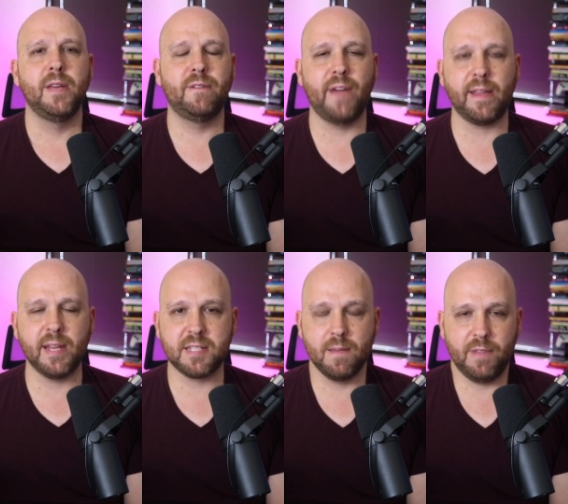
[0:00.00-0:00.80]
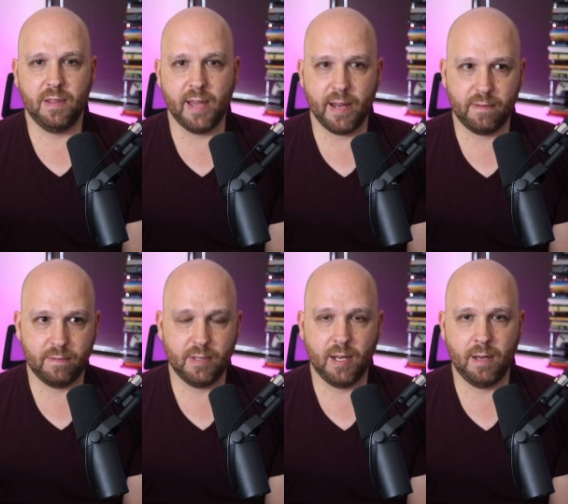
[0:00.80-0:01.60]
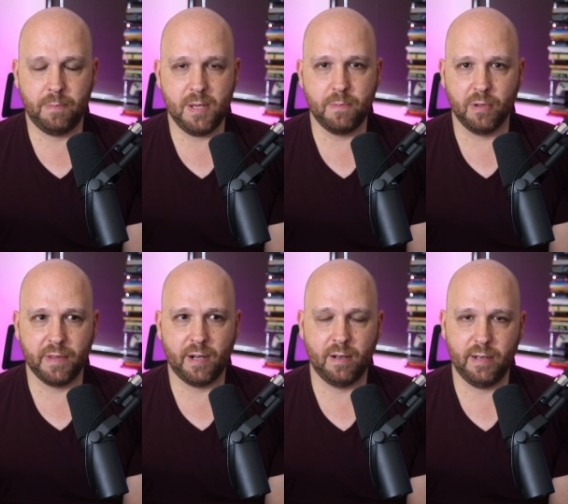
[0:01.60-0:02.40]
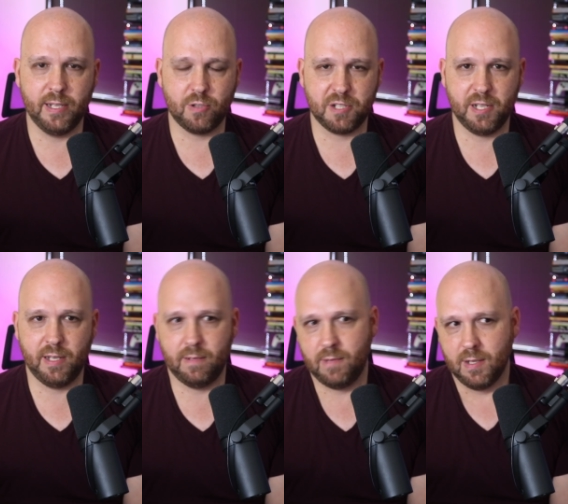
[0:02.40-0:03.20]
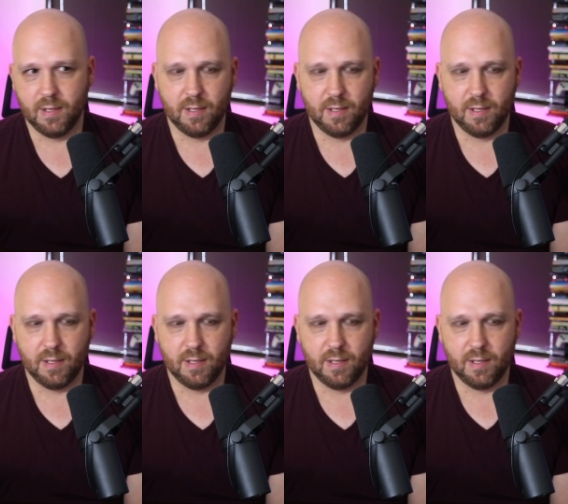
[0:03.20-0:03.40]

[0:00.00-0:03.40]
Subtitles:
In fact, that's something that people that are interested in